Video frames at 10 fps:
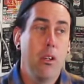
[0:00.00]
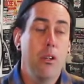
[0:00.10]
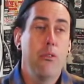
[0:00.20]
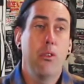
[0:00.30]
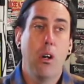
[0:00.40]

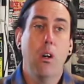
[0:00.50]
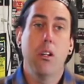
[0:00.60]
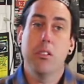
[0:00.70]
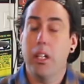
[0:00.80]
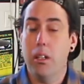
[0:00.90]
So I
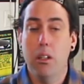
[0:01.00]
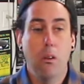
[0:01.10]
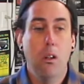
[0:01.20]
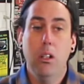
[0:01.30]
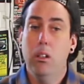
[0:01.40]
was like, you know
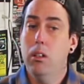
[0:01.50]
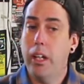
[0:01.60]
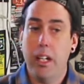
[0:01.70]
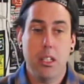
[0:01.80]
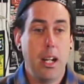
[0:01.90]
what? I
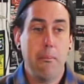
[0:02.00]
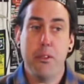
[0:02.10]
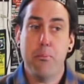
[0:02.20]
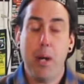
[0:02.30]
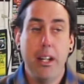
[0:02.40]
got to stop this
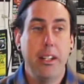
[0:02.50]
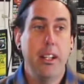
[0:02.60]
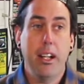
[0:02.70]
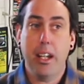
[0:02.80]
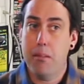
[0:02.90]
binding.
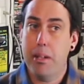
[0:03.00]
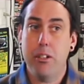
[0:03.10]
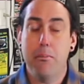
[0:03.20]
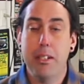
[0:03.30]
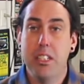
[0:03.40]
I got to make
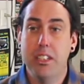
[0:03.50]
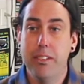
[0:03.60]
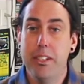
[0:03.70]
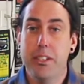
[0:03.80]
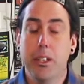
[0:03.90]
sure my
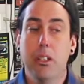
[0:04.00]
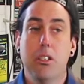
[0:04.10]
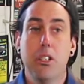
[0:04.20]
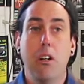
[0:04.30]
CVs are good. So